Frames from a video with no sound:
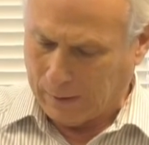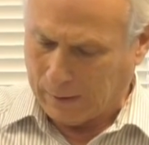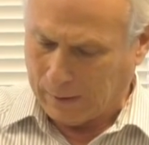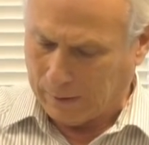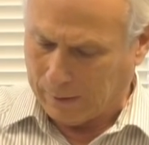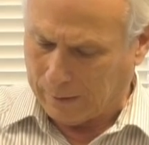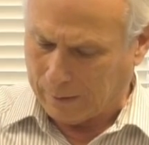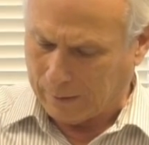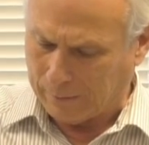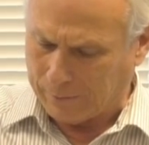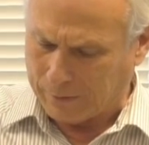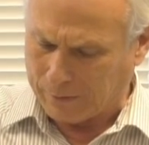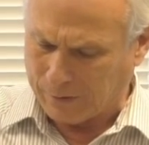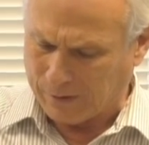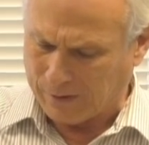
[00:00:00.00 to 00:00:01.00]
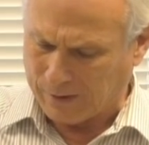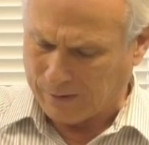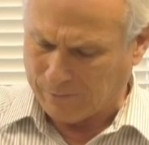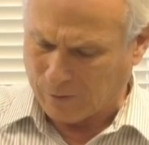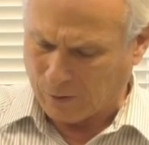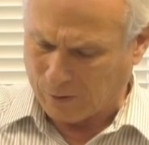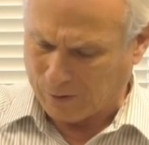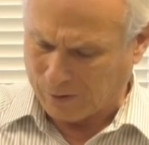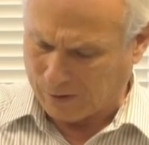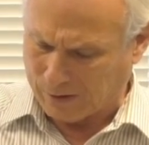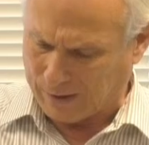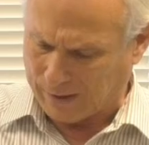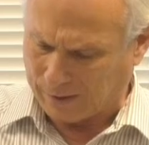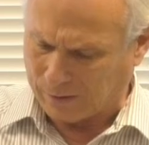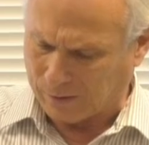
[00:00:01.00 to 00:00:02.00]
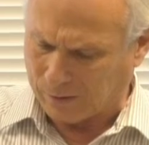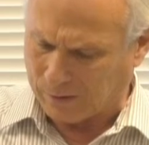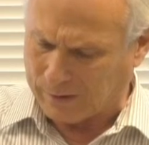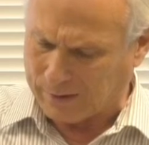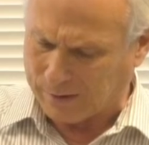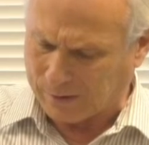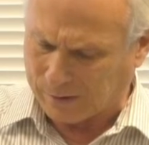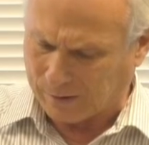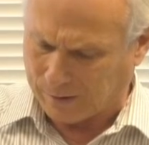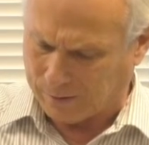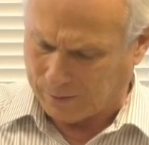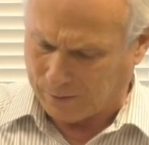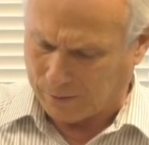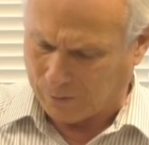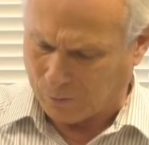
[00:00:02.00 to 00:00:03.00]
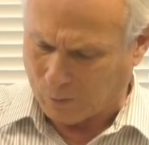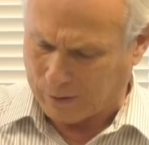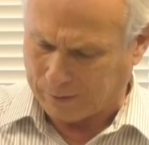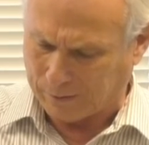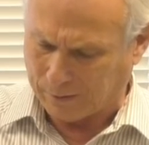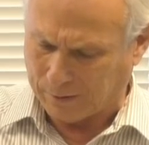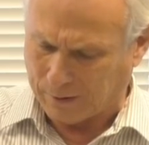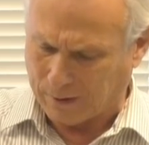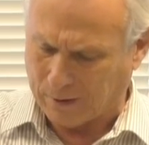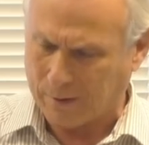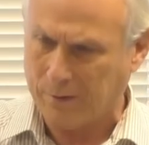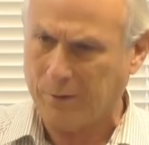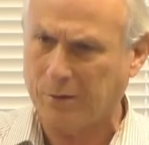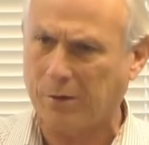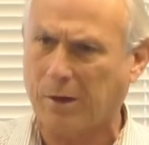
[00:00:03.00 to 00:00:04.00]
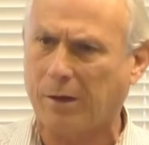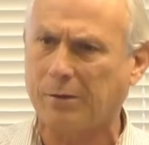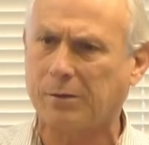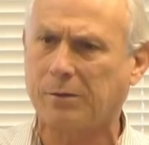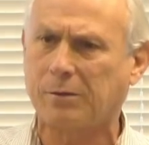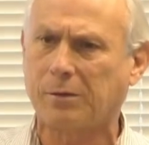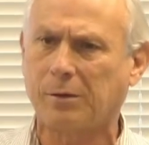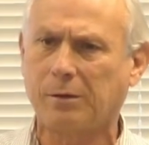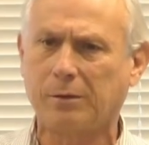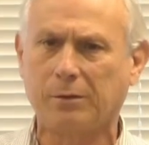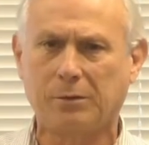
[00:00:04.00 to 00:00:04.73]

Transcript: and uh, this is in verse 6 listen to what the unjust